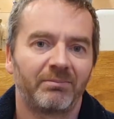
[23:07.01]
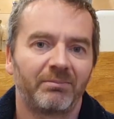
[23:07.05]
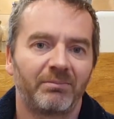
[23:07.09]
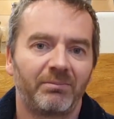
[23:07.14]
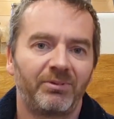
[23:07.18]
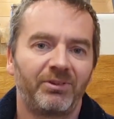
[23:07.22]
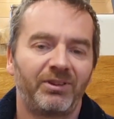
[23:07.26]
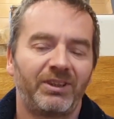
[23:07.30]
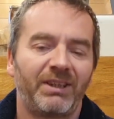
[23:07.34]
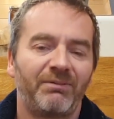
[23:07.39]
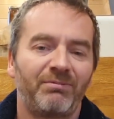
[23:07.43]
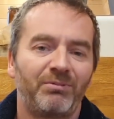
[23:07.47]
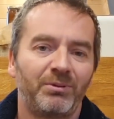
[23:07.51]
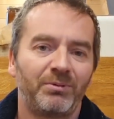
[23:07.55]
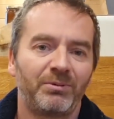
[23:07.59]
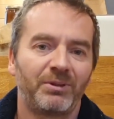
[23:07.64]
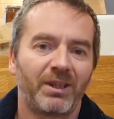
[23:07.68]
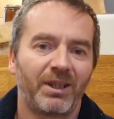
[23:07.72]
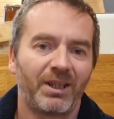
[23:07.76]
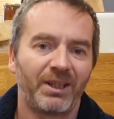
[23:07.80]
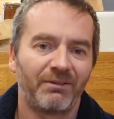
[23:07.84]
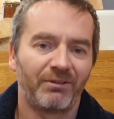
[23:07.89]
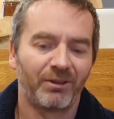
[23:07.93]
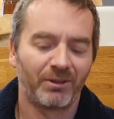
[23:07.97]
Several
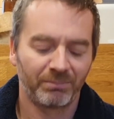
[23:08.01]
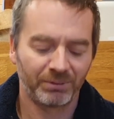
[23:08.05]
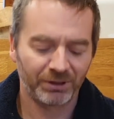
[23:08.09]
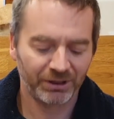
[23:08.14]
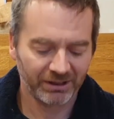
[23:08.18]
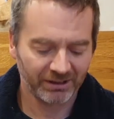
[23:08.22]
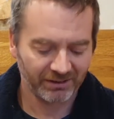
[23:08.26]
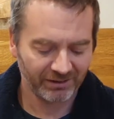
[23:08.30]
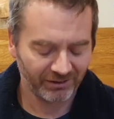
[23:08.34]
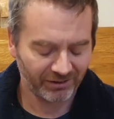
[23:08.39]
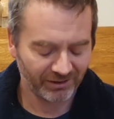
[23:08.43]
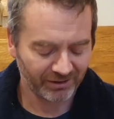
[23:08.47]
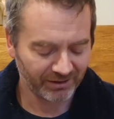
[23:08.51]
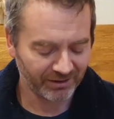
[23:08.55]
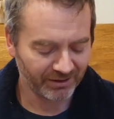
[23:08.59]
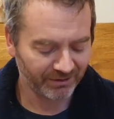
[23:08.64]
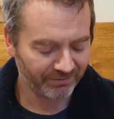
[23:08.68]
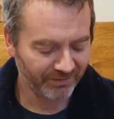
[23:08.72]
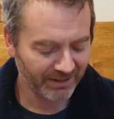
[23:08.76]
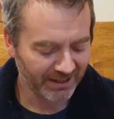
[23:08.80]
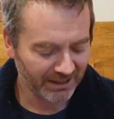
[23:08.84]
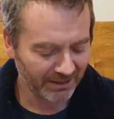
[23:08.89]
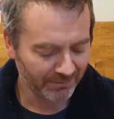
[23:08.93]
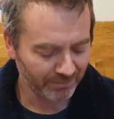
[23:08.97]
color options
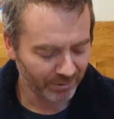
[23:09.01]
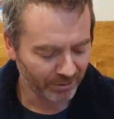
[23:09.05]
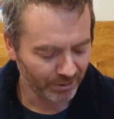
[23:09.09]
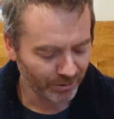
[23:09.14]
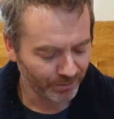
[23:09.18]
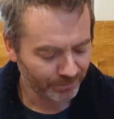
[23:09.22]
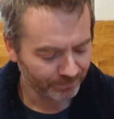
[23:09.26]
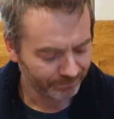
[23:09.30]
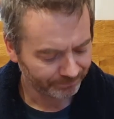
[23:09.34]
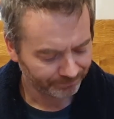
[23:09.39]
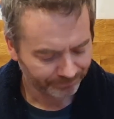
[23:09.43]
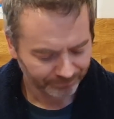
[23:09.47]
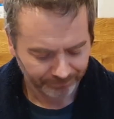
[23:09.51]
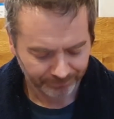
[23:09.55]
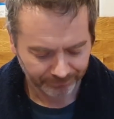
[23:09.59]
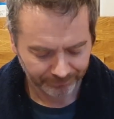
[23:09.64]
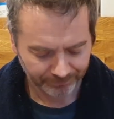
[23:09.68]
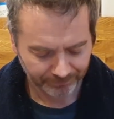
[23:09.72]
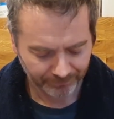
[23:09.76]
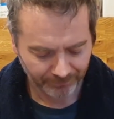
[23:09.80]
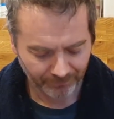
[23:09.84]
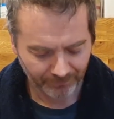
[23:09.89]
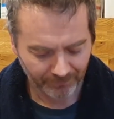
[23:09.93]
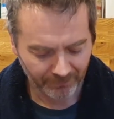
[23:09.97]
available.
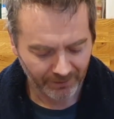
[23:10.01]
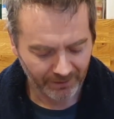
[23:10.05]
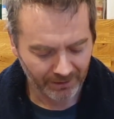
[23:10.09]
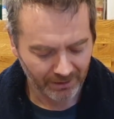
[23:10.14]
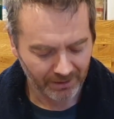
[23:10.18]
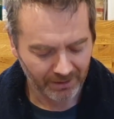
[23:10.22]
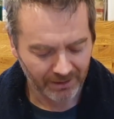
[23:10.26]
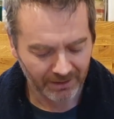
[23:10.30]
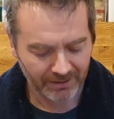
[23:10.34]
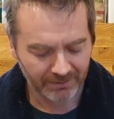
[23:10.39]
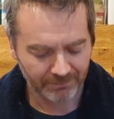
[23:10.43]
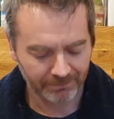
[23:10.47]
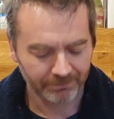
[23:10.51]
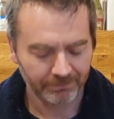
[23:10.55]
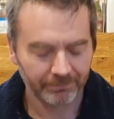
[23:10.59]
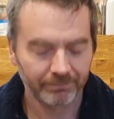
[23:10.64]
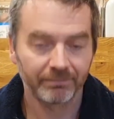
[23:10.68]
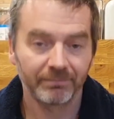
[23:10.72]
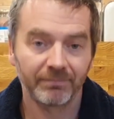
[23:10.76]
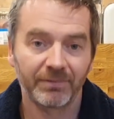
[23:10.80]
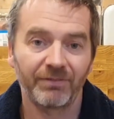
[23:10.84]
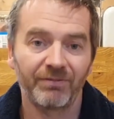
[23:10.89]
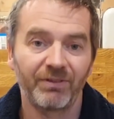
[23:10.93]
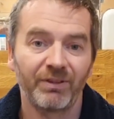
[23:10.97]

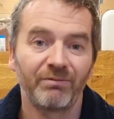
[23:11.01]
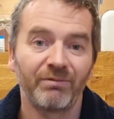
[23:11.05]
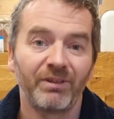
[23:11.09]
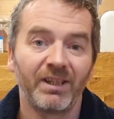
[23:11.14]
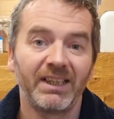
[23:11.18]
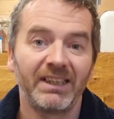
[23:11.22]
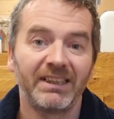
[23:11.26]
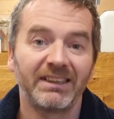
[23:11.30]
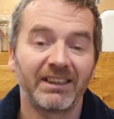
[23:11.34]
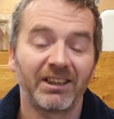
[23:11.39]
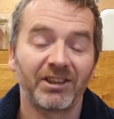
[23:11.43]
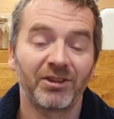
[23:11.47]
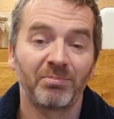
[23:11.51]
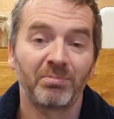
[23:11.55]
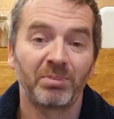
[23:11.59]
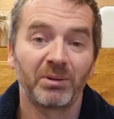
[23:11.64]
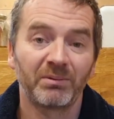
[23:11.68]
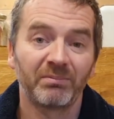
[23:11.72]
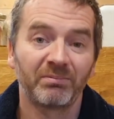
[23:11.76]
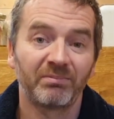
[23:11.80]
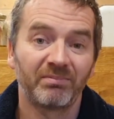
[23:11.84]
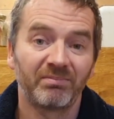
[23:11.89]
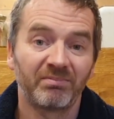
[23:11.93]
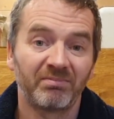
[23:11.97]
If you're really
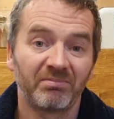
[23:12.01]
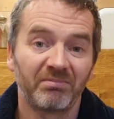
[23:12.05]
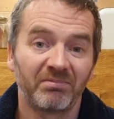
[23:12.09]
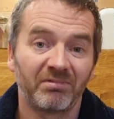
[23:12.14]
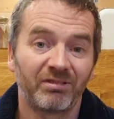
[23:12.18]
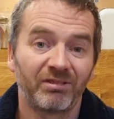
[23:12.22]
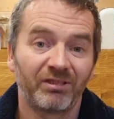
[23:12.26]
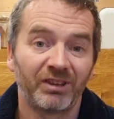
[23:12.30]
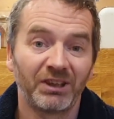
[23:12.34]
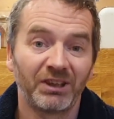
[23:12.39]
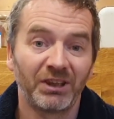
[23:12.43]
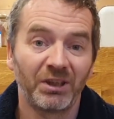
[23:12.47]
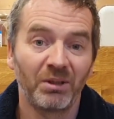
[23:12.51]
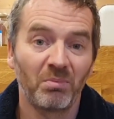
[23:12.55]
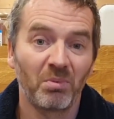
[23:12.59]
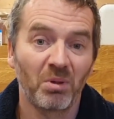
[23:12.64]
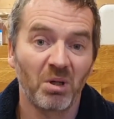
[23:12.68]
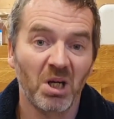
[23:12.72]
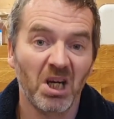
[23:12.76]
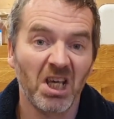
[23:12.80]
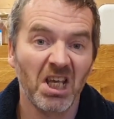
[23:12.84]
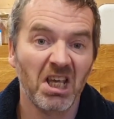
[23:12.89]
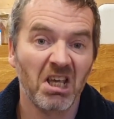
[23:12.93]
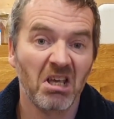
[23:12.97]
desperate for a new
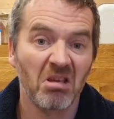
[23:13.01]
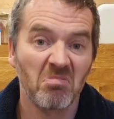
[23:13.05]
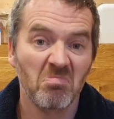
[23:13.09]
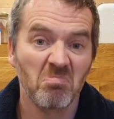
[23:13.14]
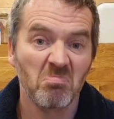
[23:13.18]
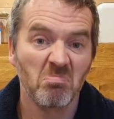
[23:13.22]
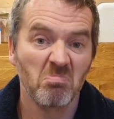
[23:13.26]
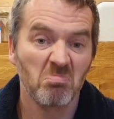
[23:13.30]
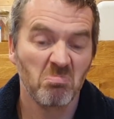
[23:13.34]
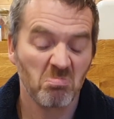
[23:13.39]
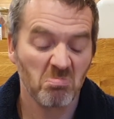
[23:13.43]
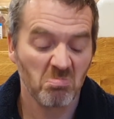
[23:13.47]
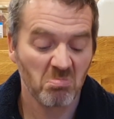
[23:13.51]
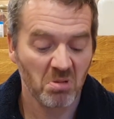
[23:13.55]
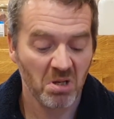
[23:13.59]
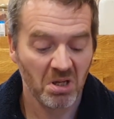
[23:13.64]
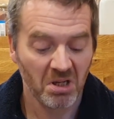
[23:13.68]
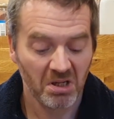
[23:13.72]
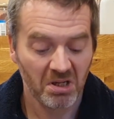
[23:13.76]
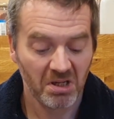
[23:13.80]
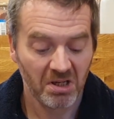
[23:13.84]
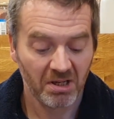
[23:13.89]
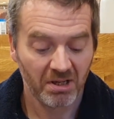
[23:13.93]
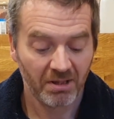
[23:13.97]
wallet,
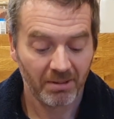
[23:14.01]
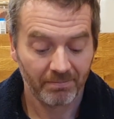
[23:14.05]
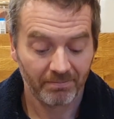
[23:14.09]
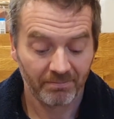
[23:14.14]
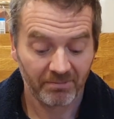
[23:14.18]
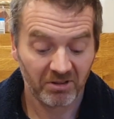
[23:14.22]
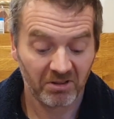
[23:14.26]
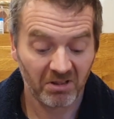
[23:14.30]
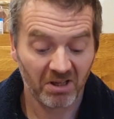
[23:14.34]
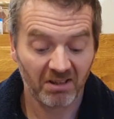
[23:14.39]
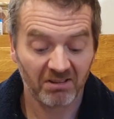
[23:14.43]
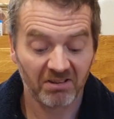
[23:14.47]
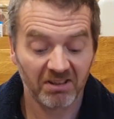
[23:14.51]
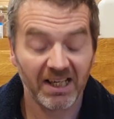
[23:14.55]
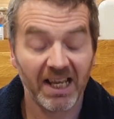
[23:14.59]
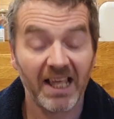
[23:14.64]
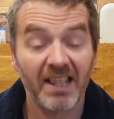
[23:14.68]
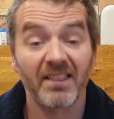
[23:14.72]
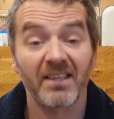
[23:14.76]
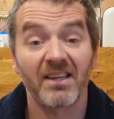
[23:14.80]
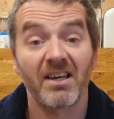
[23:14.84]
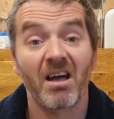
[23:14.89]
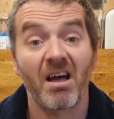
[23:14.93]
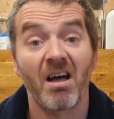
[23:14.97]
it's nice
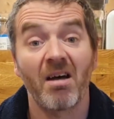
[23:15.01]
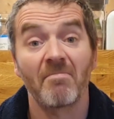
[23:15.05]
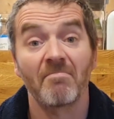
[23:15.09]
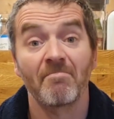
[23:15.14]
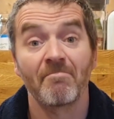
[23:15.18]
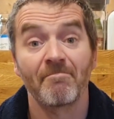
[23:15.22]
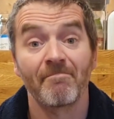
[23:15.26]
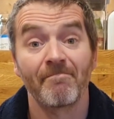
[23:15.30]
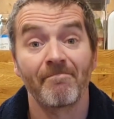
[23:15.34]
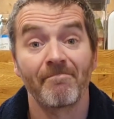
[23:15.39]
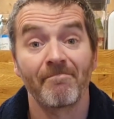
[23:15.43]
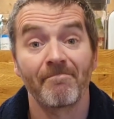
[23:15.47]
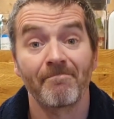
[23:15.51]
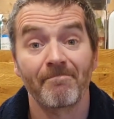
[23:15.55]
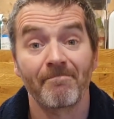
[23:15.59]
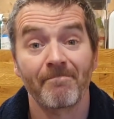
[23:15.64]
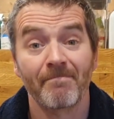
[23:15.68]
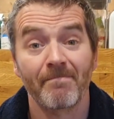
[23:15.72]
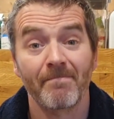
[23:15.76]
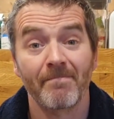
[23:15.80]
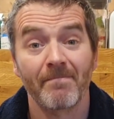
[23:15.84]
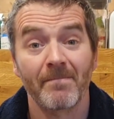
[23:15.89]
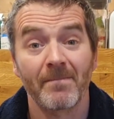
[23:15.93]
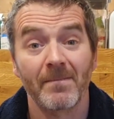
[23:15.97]
leather.
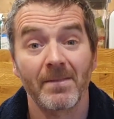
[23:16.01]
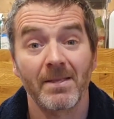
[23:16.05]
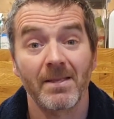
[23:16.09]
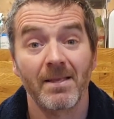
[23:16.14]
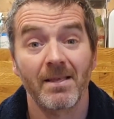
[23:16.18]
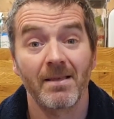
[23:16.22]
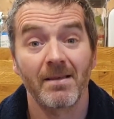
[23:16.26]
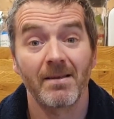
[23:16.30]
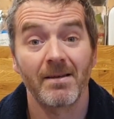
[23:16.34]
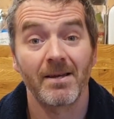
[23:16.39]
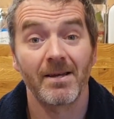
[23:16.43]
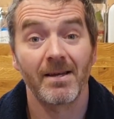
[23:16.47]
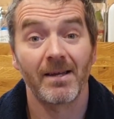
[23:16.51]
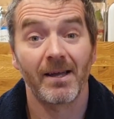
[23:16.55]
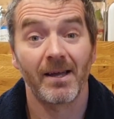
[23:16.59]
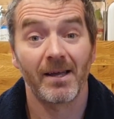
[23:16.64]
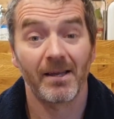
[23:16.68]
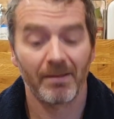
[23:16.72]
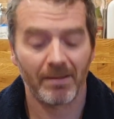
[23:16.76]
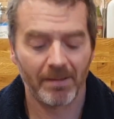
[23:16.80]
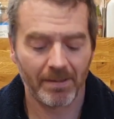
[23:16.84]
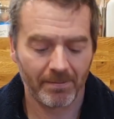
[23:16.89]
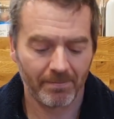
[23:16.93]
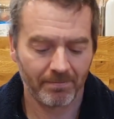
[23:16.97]

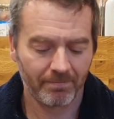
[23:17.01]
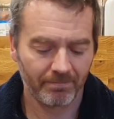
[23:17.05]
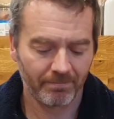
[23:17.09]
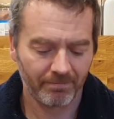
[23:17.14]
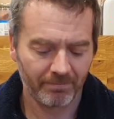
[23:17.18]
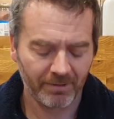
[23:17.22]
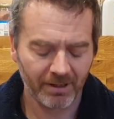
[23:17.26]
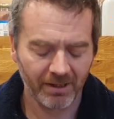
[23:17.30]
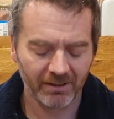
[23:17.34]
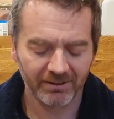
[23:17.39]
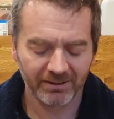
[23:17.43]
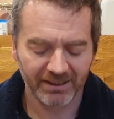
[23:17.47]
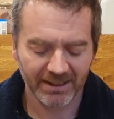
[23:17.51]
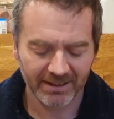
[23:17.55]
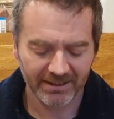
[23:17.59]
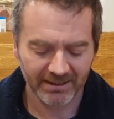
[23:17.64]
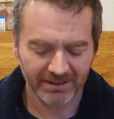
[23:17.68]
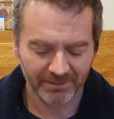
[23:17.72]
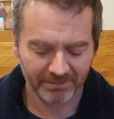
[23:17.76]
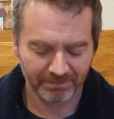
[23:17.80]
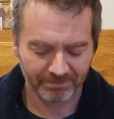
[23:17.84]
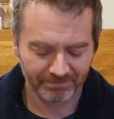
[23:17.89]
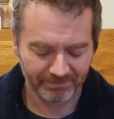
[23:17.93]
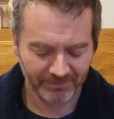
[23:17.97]
Nice leather,
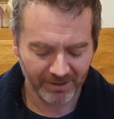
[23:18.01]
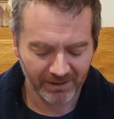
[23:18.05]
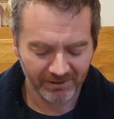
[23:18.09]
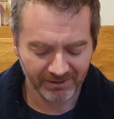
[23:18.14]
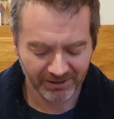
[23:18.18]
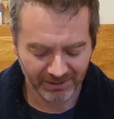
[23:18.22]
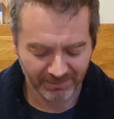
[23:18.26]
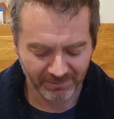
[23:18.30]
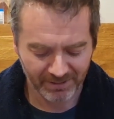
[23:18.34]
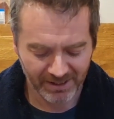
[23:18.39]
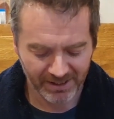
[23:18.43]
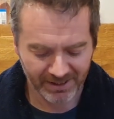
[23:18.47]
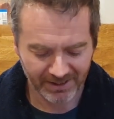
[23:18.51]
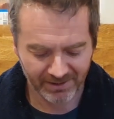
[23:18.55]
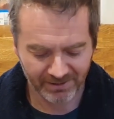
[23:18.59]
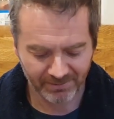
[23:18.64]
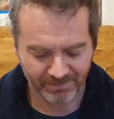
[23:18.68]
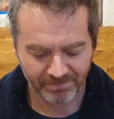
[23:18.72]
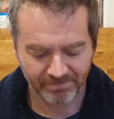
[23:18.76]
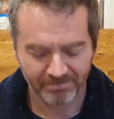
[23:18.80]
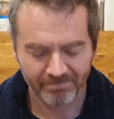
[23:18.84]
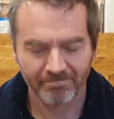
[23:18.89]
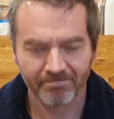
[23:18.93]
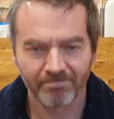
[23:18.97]
nicely made,
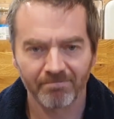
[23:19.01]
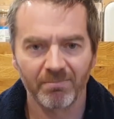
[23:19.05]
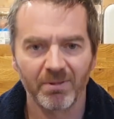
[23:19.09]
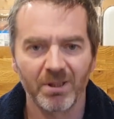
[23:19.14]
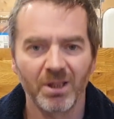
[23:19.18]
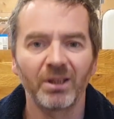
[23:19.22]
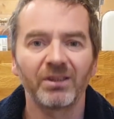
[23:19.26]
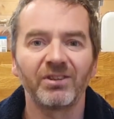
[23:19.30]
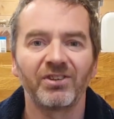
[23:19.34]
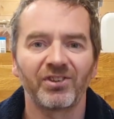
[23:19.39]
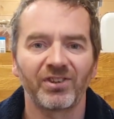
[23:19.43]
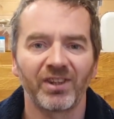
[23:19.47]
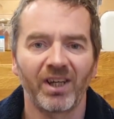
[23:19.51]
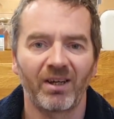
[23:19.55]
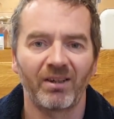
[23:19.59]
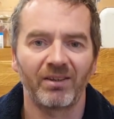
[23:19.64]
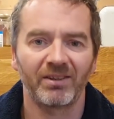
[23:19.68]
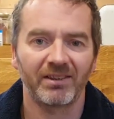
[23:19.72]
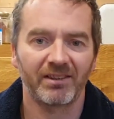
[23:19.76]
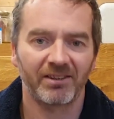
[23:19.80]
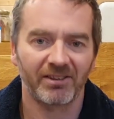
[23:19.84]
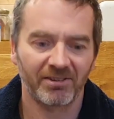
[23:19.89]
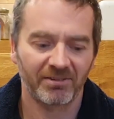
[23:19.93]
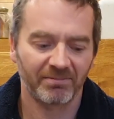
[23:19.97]
good
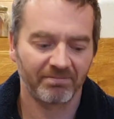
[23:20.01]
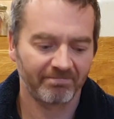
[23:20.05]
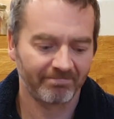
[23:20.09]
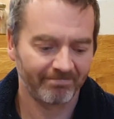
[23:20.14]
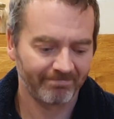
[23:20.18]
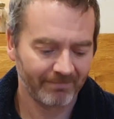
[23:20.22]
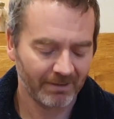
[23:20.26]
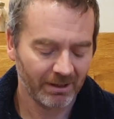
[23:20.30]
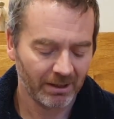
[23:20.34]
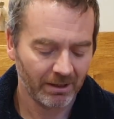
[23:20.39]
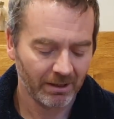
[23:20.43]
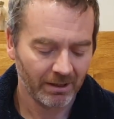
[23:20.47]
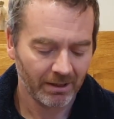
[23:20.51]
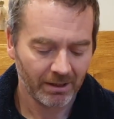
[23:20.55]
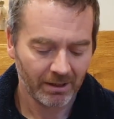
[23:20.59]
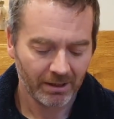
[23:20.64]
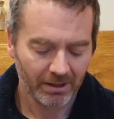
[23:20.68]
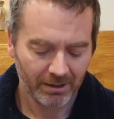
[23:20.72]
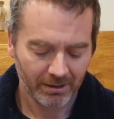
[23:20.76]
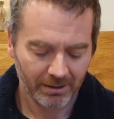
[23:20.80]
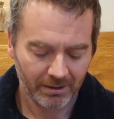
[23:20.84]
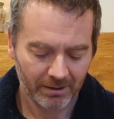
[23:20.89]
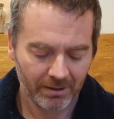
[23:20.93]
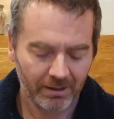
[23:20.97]
size.
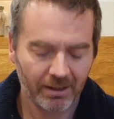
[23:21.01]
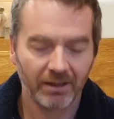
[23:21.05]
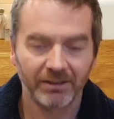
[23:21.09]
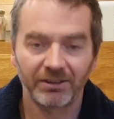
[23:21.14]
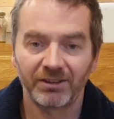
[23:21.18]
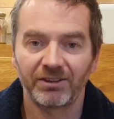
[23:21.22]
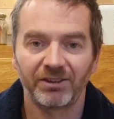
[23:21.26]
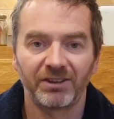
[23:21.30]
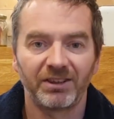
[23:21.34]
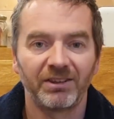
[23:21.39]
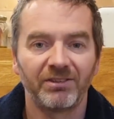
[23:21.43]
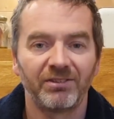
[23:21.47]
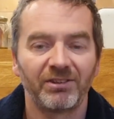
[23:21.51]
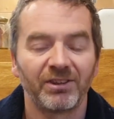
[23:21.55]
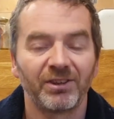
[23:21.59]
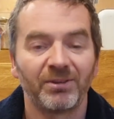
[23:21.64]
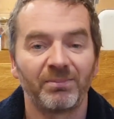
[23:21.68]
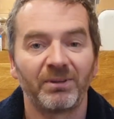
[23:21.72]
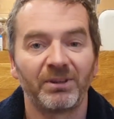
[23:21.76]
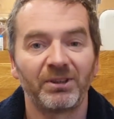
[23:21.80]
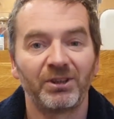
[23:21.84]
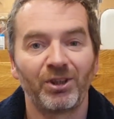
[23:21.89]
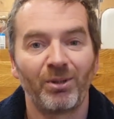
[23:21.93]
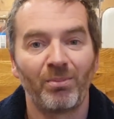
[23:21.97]
I just use it as my
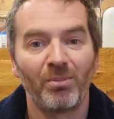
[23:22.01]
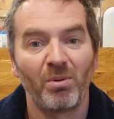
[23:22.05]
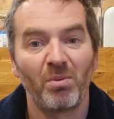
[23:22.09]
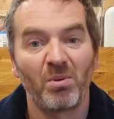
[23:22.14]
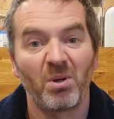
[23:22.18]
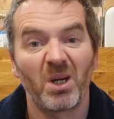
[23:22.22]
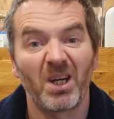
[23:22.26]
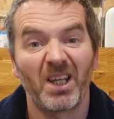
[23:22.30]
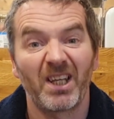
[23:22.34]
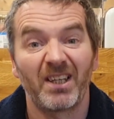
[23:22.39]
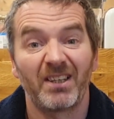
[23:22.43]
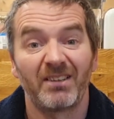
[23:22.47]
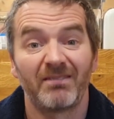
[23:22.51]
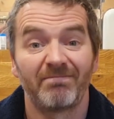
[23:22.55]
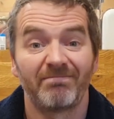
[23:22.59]
normal wallet.